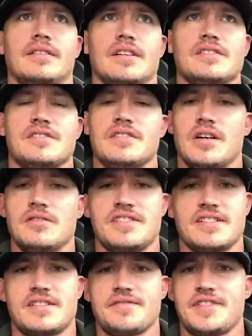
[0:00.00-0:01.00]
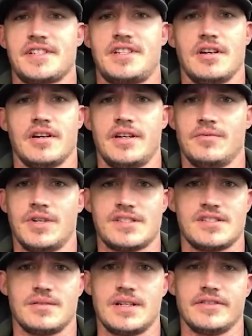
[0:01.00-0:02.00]
there's no sense of security
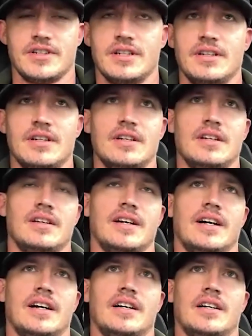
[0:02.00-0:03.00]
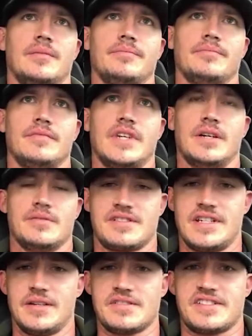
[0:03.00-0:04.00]
whatsoever um, it was
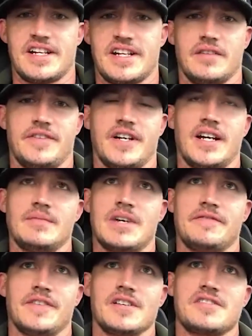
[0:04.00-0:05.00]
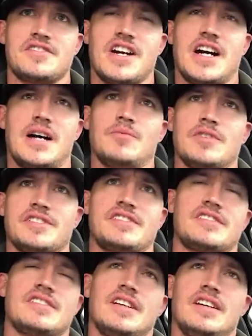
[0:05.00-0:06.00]
it was terrifying my first job
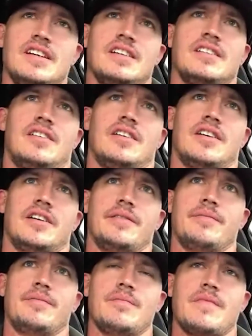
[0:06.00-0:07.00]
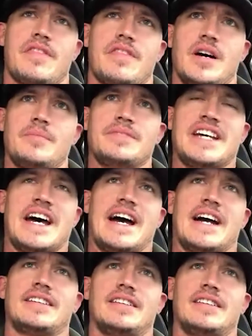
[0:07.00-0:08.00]
was on thumbtack